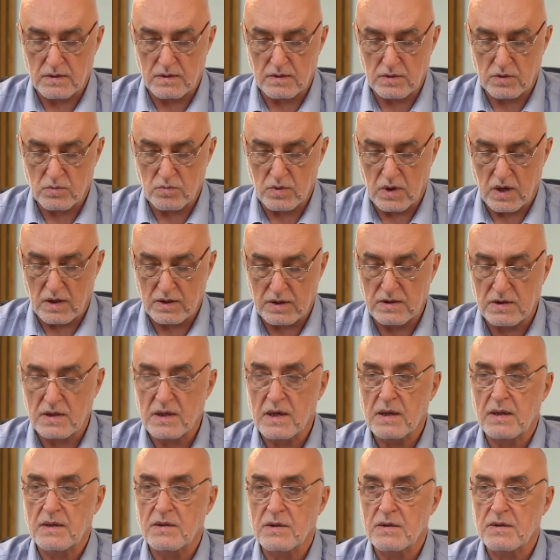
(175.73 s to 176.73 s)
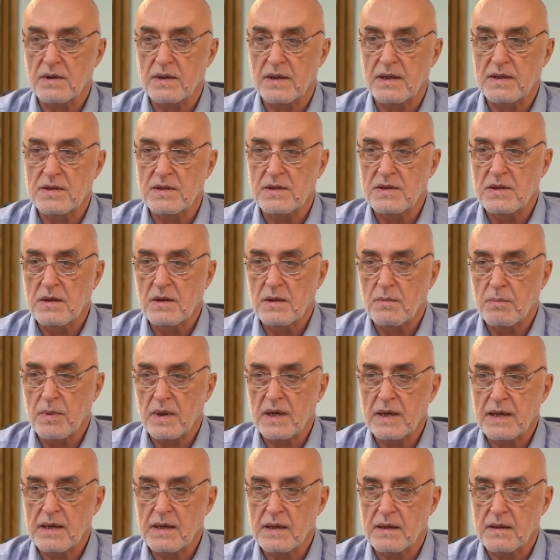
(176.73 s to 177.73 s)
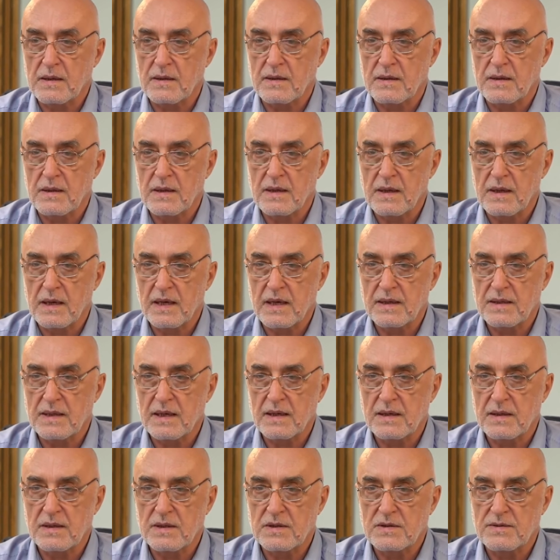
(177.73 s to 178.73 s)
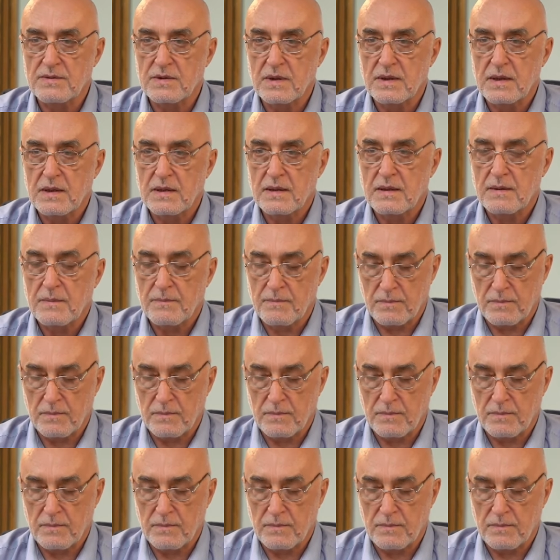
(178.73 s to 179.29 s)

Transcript: The rod is cut into the necessary blank, and then it is fitted.